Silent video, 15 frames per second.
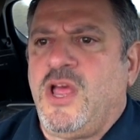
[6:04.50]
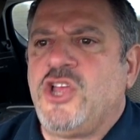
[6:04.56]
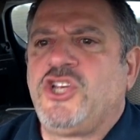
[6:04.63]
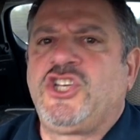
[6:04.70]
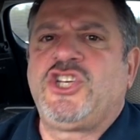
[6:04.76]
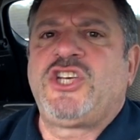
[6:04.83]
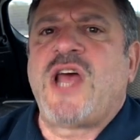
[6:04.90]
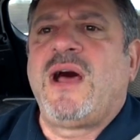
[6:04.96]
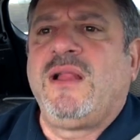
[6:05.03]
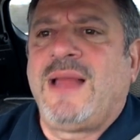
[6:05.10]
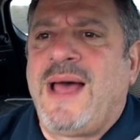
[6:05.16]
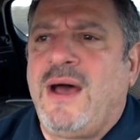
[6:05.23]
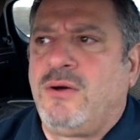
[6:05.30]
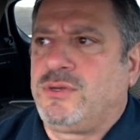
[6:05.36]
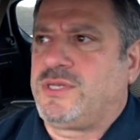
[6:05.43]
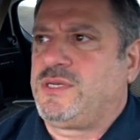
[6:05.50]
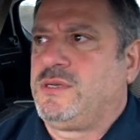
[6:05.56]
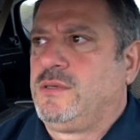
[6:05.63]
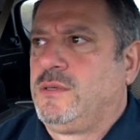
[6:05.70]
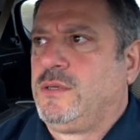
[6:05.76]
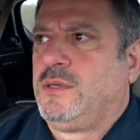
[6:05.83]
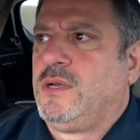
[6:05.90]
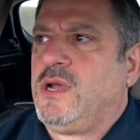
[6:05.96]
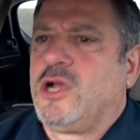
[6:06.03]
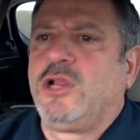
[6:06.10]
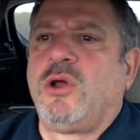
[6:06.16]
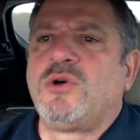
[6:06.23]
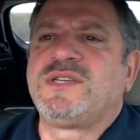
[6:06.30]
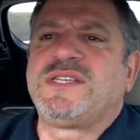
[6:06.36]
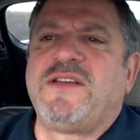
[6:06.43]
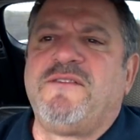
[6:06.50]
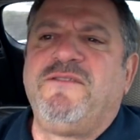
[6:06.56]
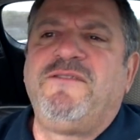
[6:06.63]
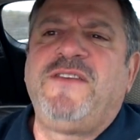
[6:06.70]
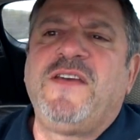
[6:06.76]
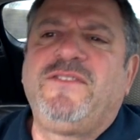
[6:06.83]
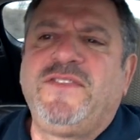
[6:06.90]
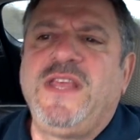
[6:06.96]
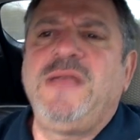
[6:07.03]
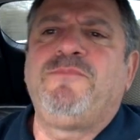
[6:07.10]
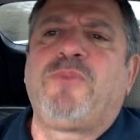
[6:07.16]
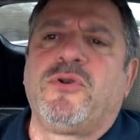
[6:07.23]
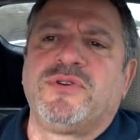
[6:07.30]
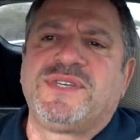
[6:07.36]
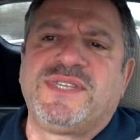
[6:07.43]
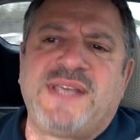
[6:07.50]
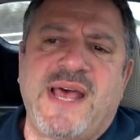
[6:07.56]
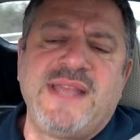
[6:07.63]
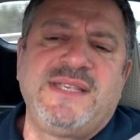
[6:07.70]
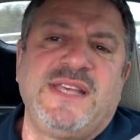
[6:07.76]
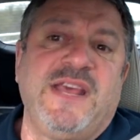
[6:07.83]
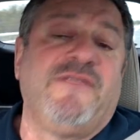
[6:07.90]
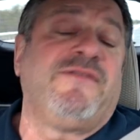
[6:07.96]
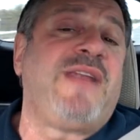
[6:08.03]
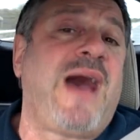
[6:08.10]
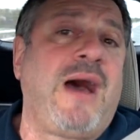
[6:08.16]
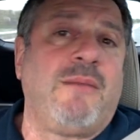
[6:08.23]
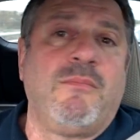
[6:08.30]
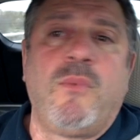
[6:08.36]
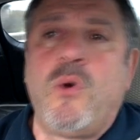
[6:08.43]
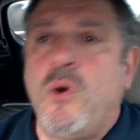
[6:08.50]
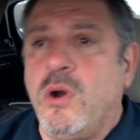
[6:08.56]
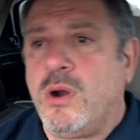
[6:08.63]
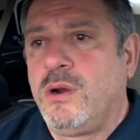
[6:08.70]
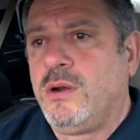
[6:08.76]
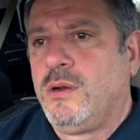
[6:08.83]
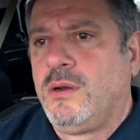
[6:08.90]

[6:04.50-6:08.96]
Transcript: shell out close to 50%, if not more,